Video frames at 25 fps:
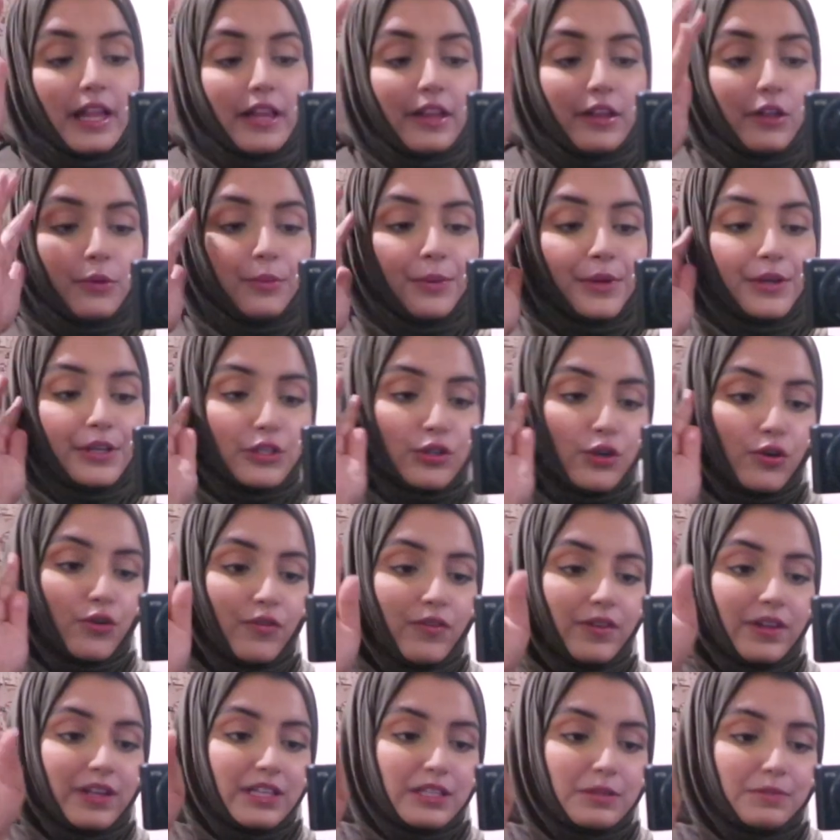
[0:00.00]
a little bit of
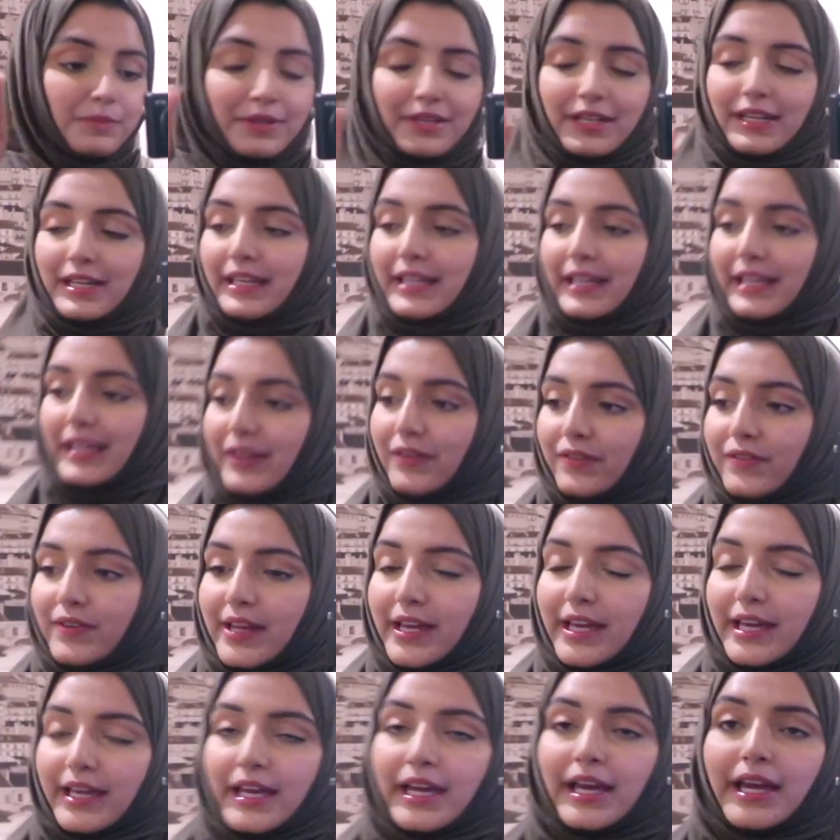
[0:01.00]
Lisbon in the
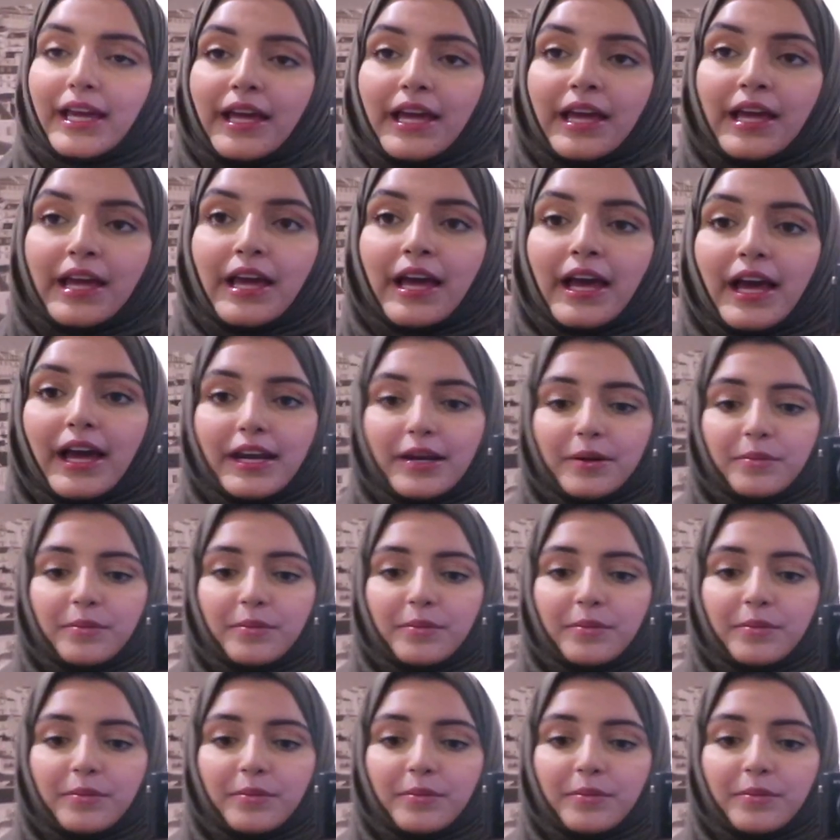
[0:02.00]
evening, and